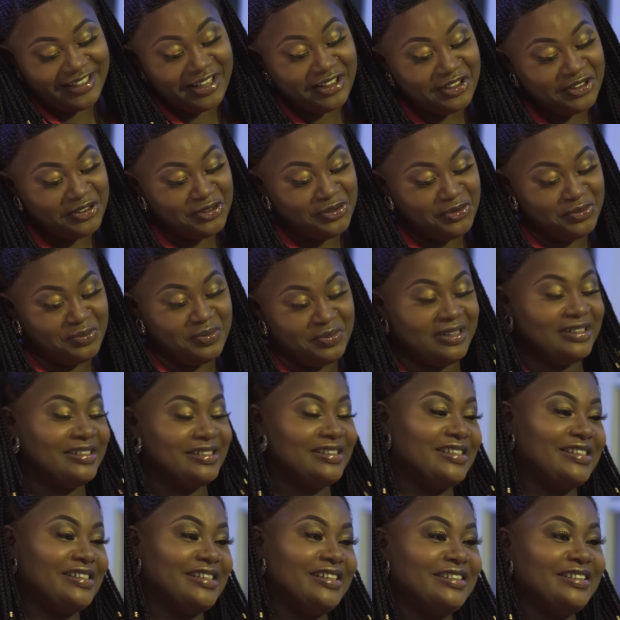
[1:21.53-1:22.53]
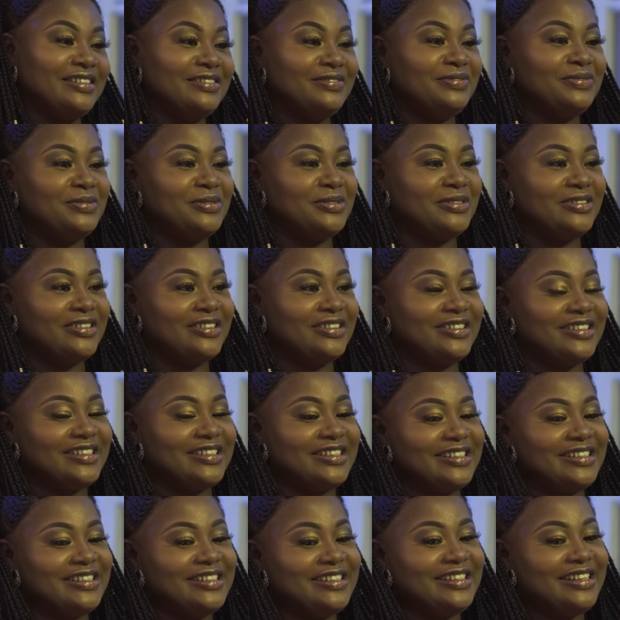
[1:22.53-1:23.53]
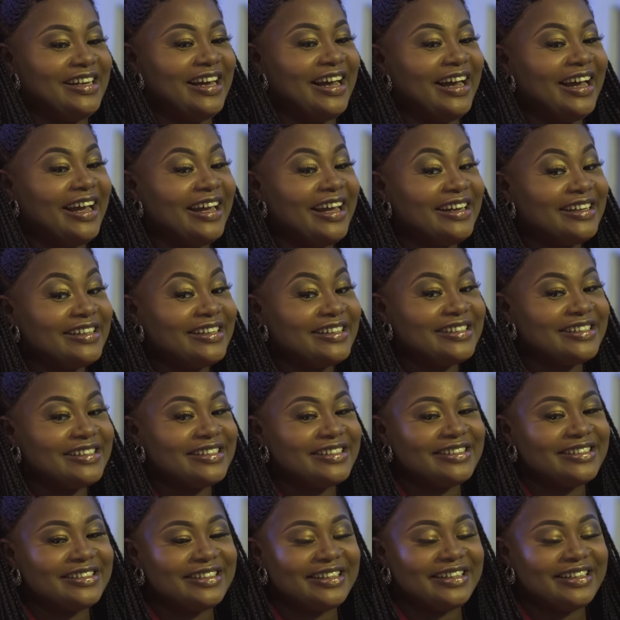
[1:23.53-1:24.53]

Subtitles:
Thank you, Benson, for tonight.